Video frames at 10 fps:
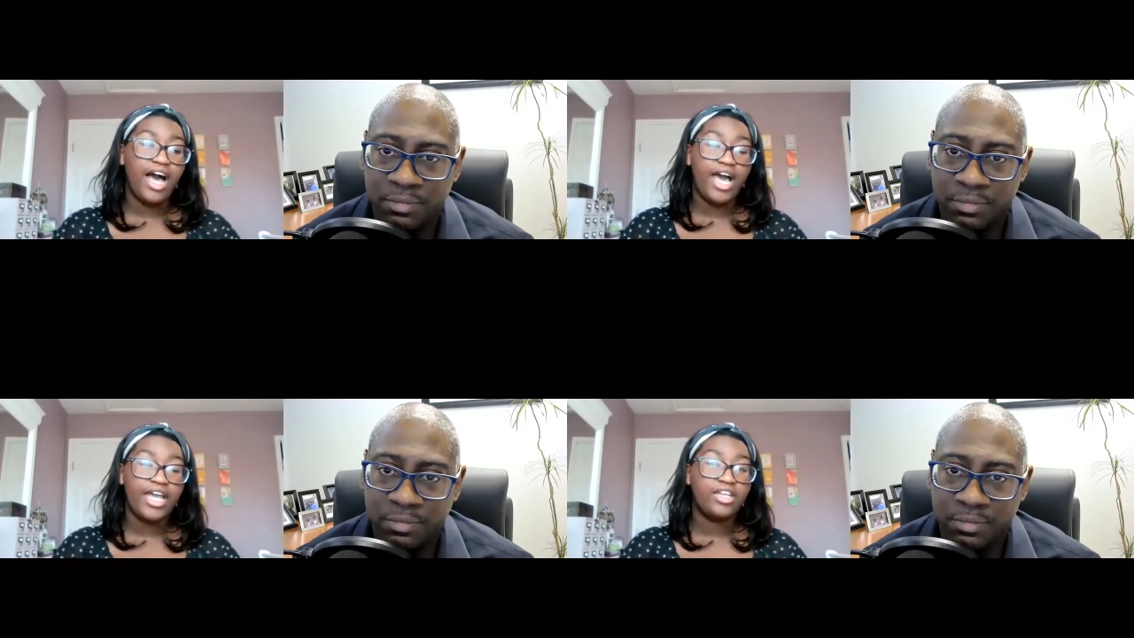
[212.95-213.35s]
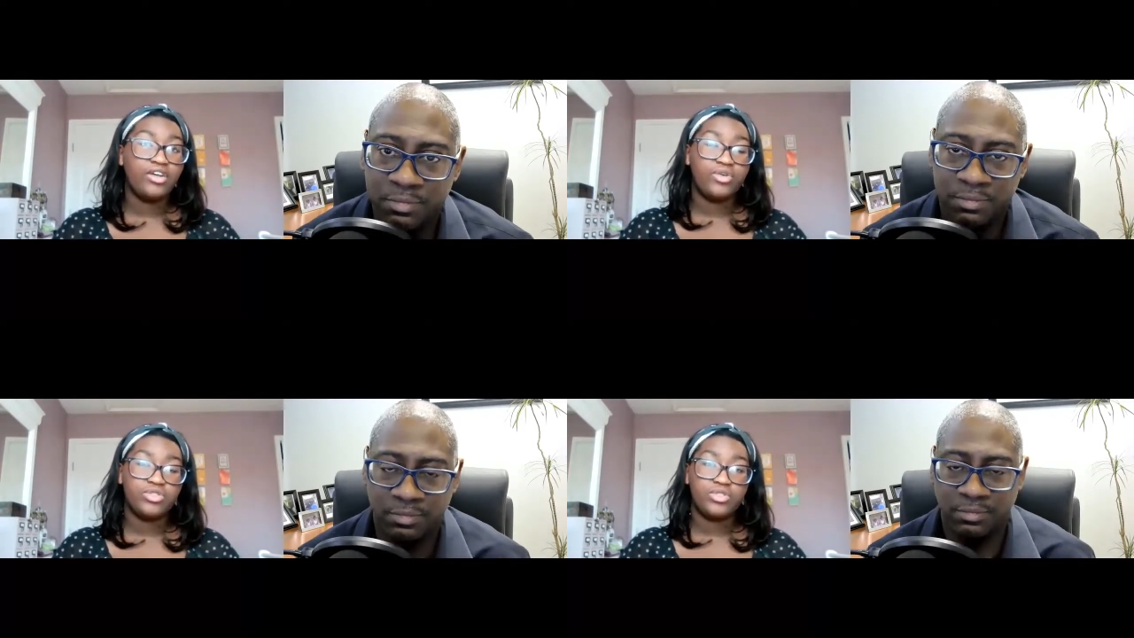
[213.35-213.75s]
Speaker 1: I
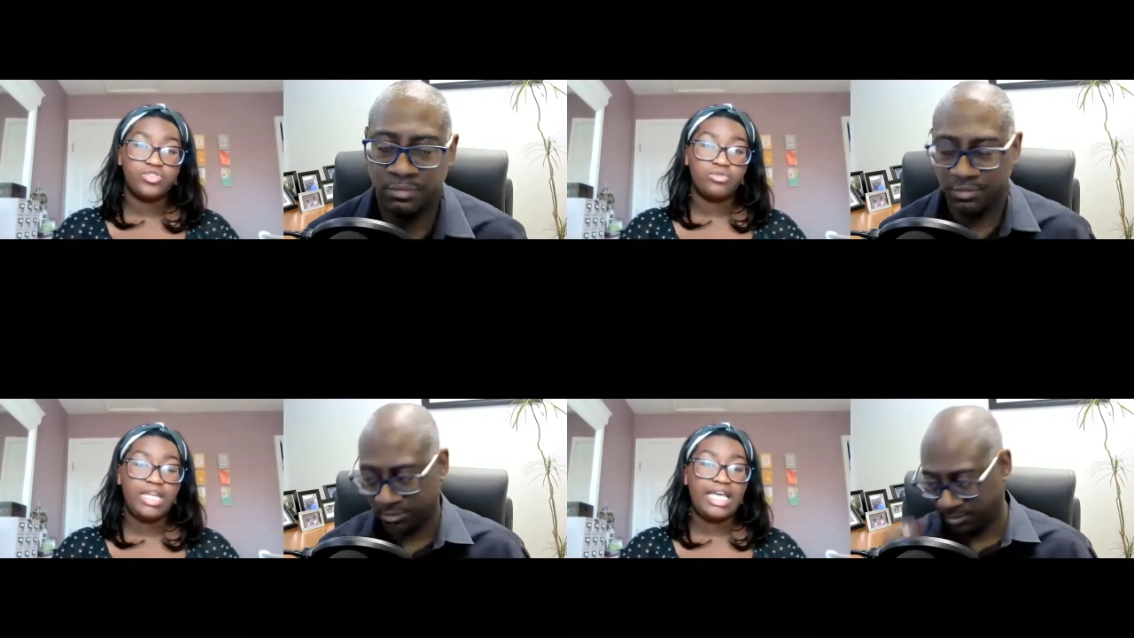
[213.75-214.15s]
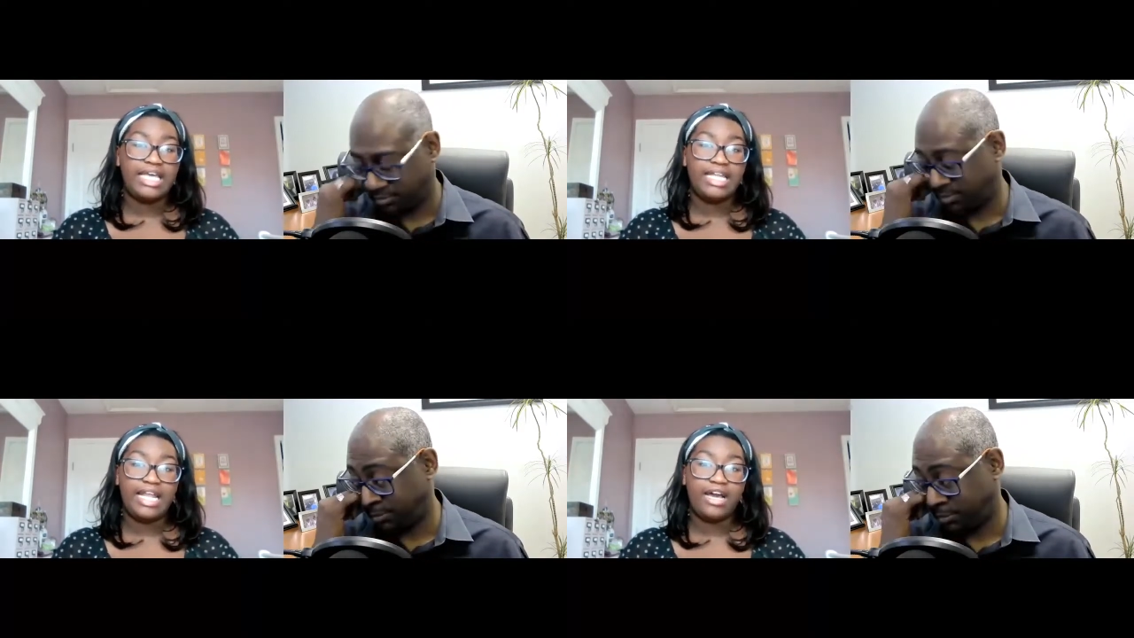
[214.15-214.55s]
know social media
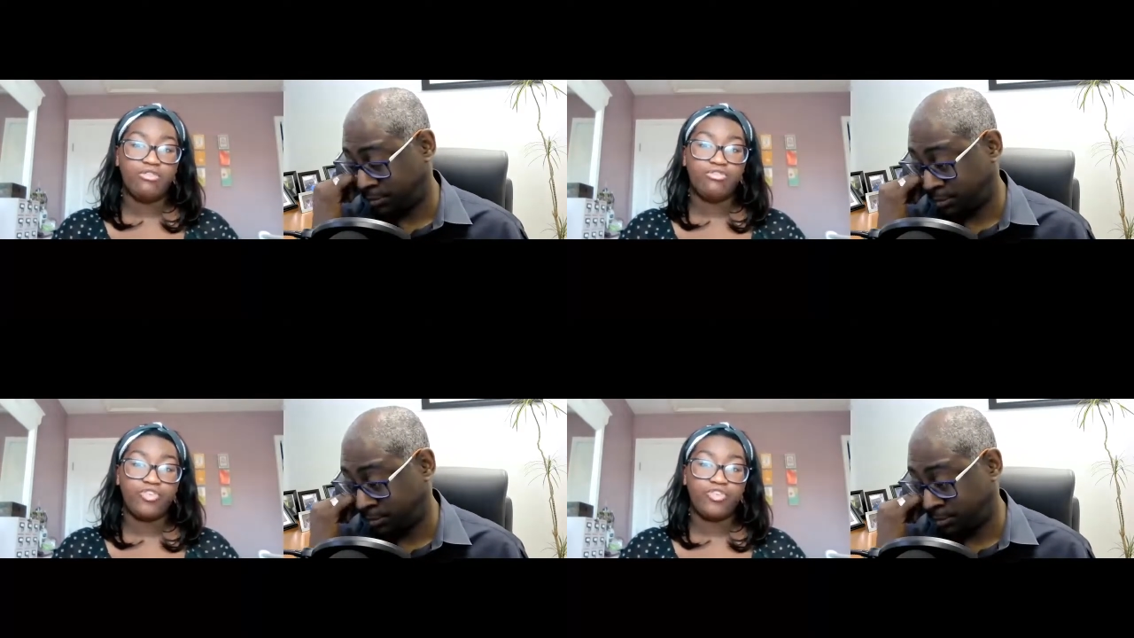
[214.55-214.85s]
in and out